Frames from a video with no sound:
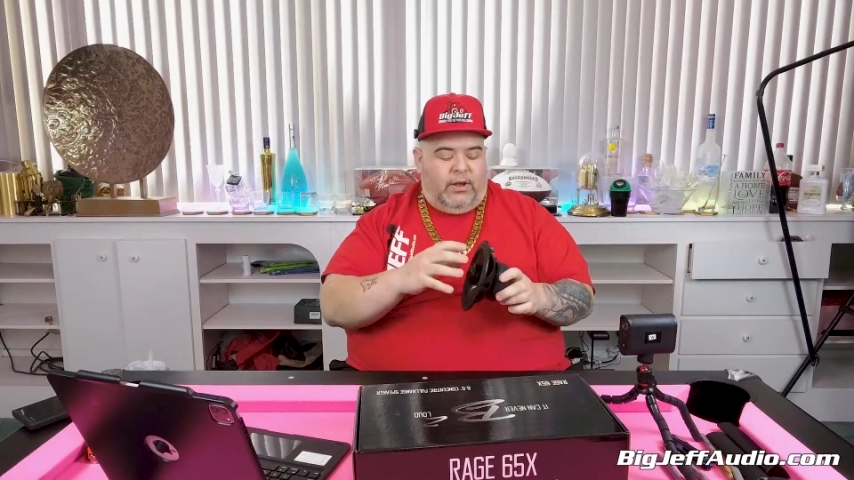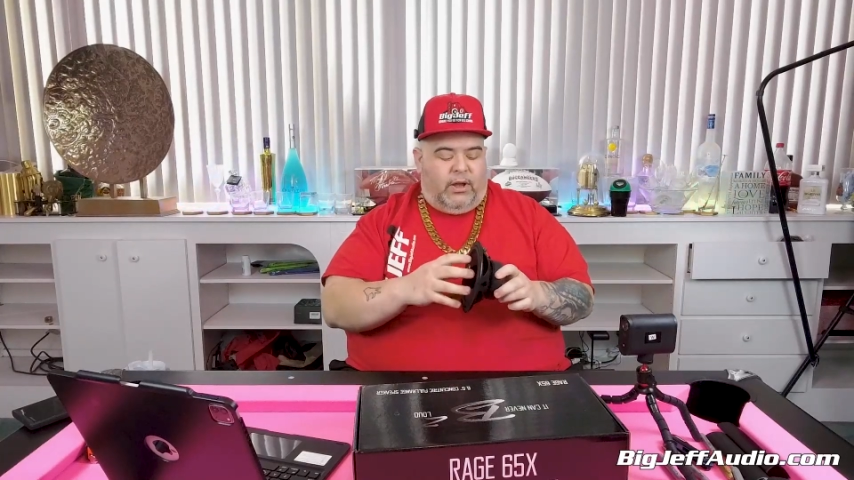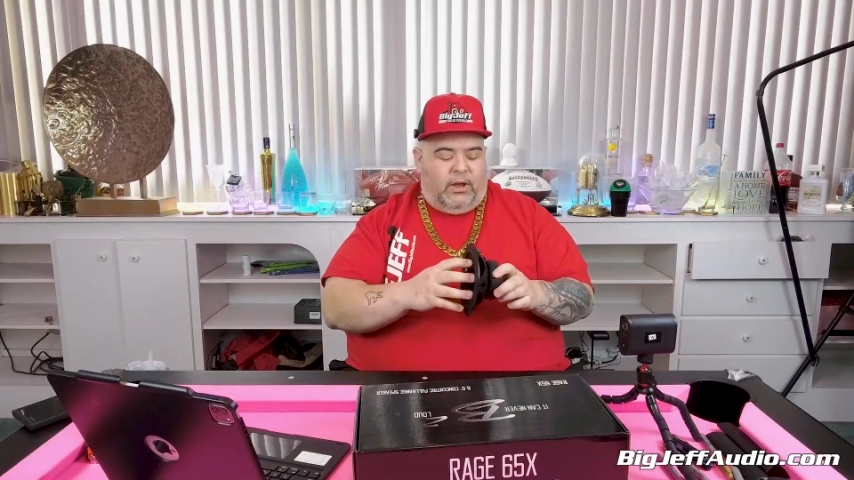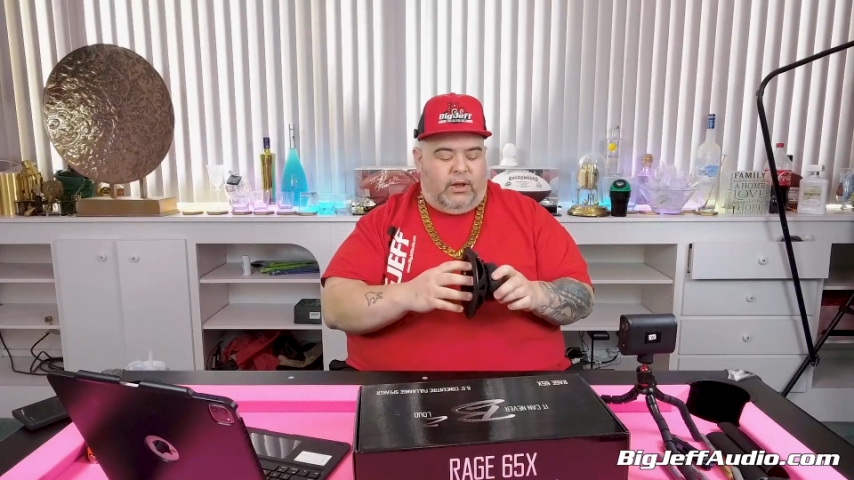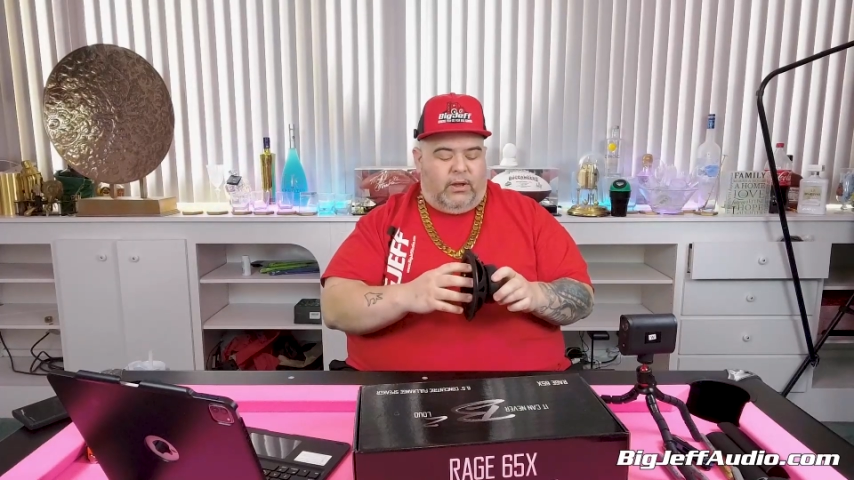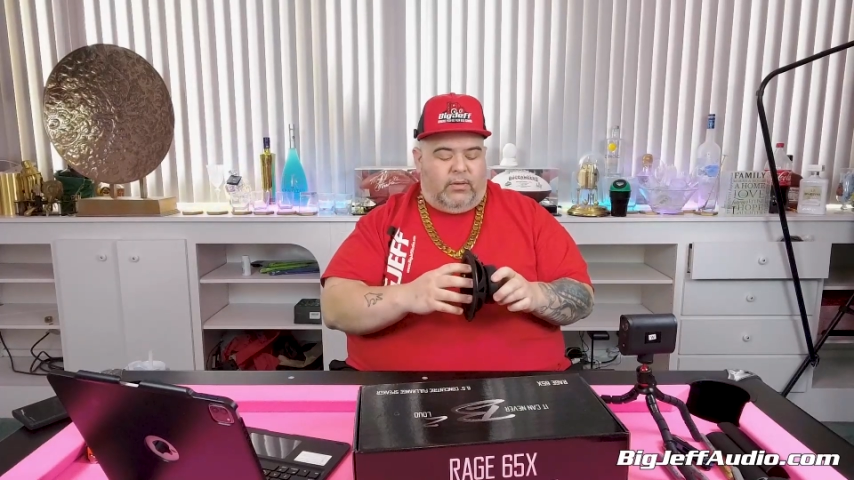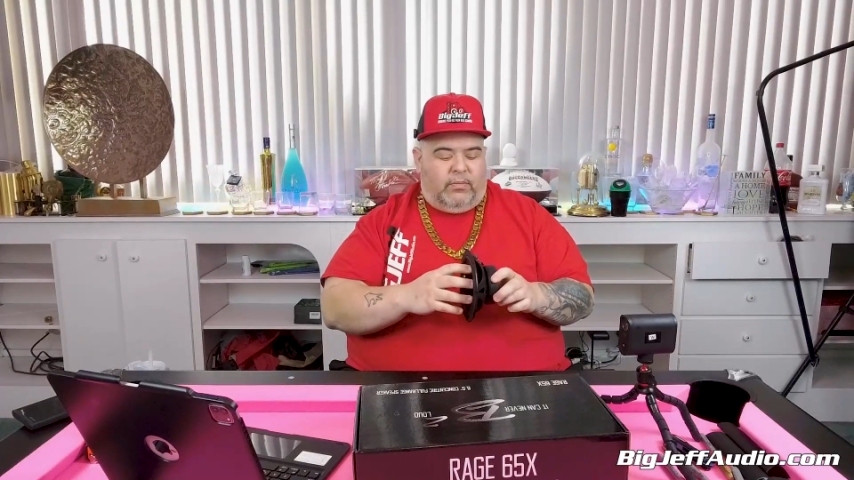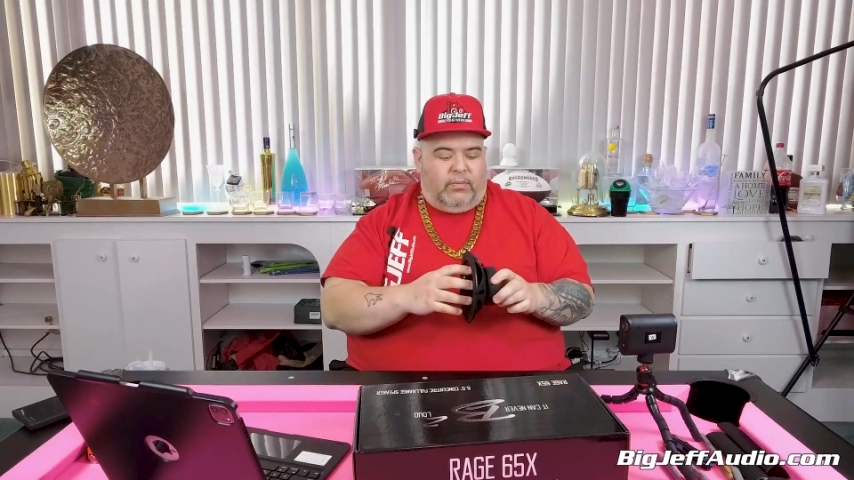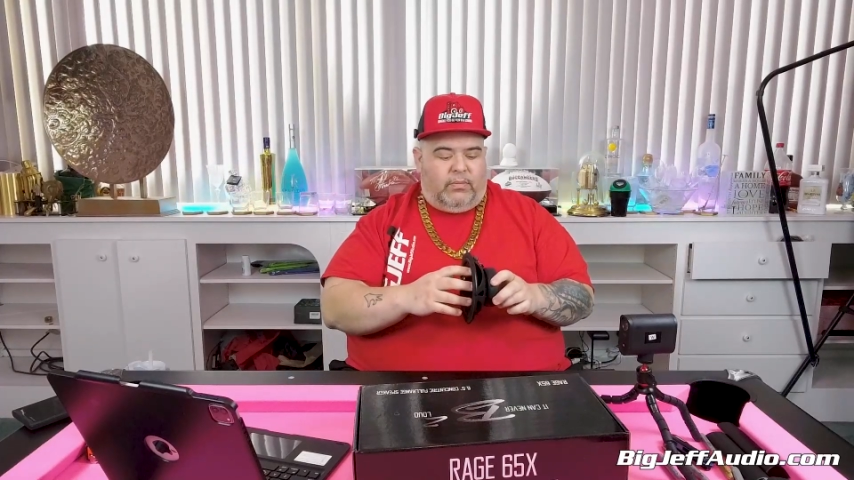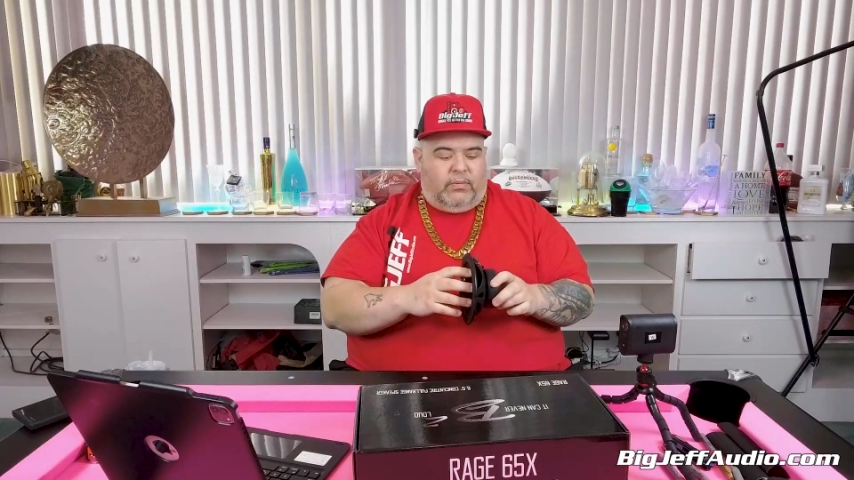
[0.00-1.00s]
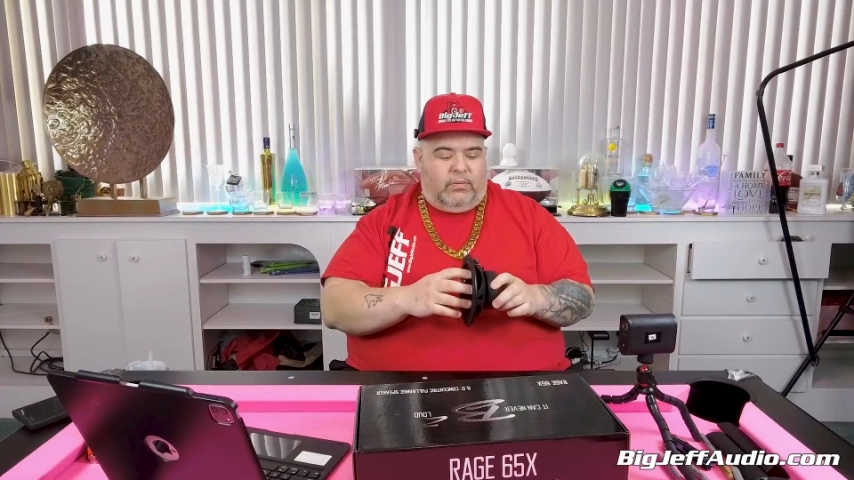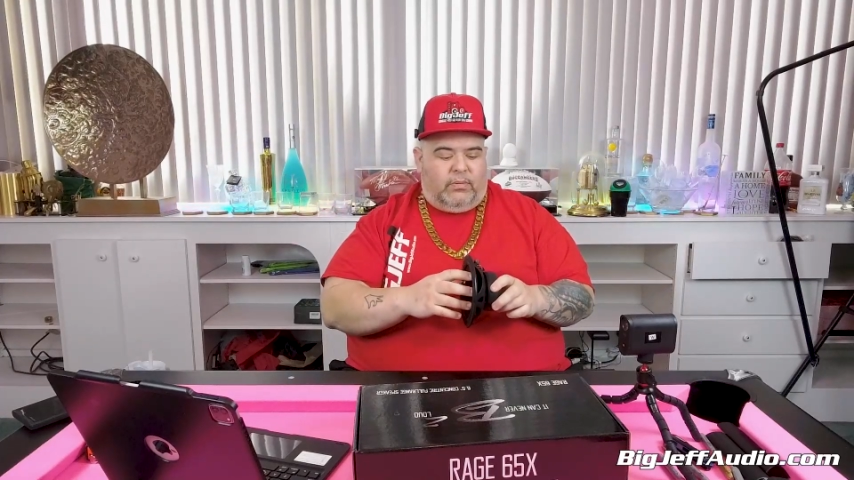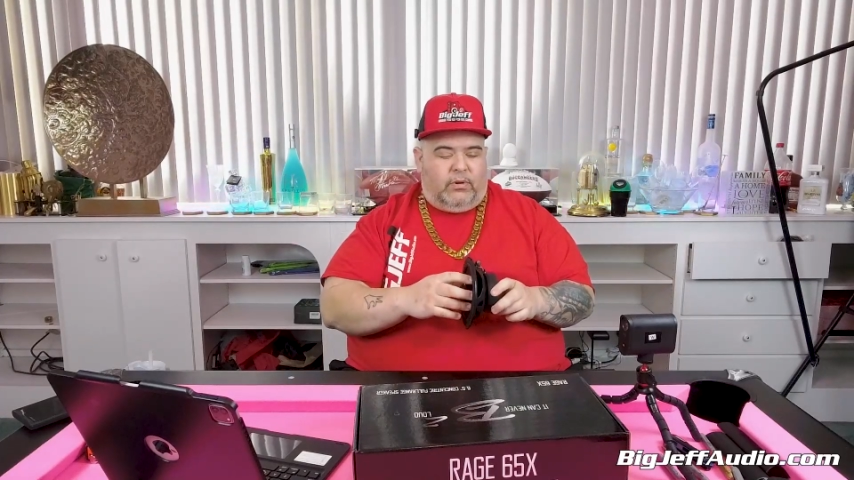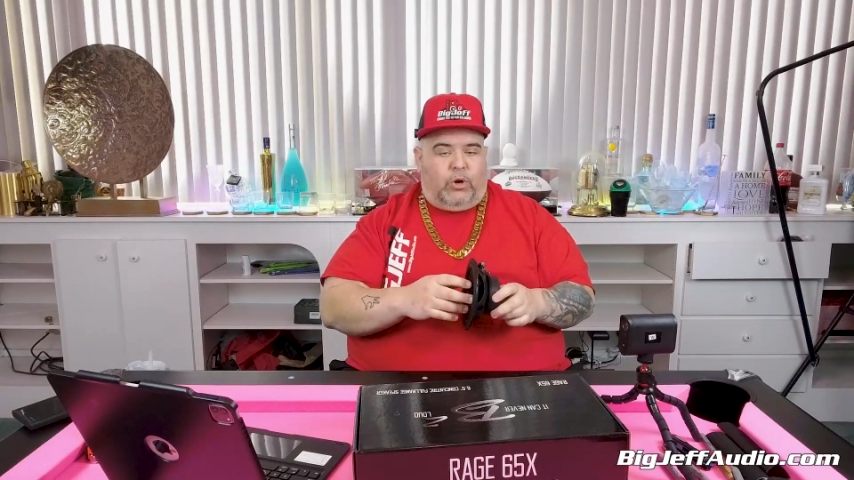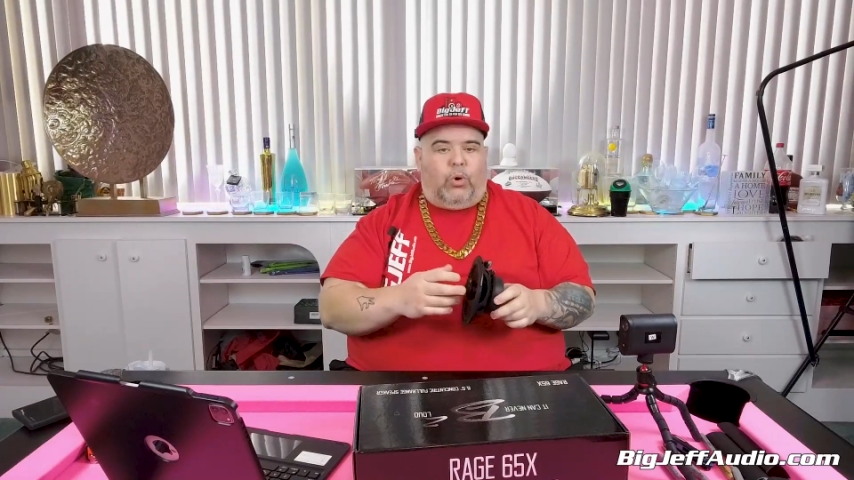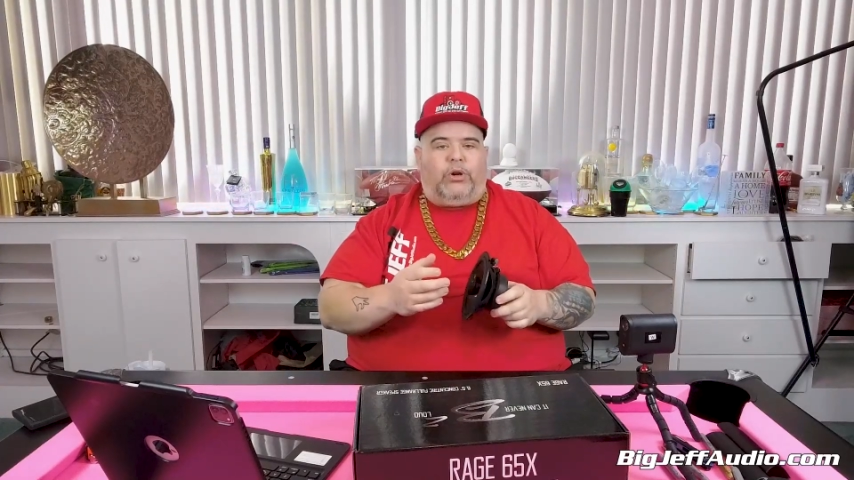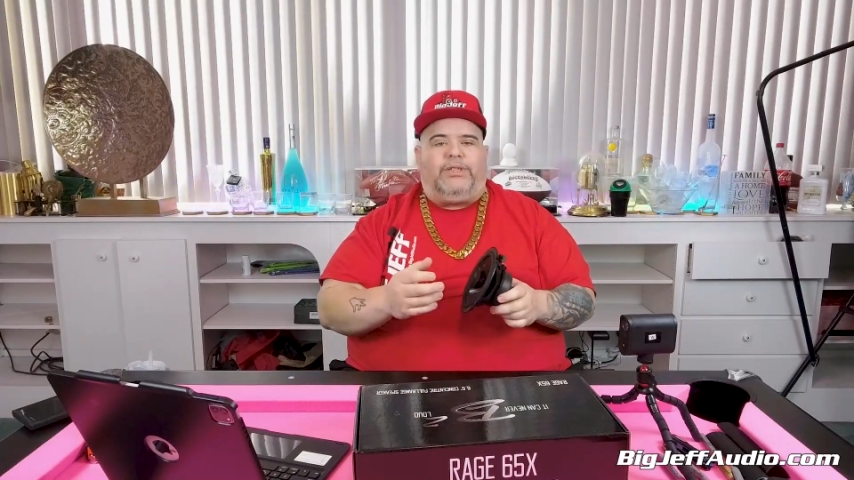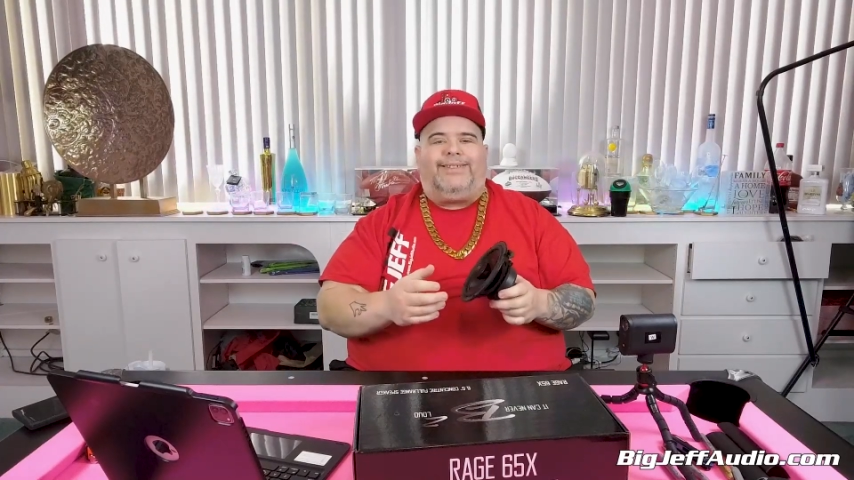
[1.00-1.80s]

Of course,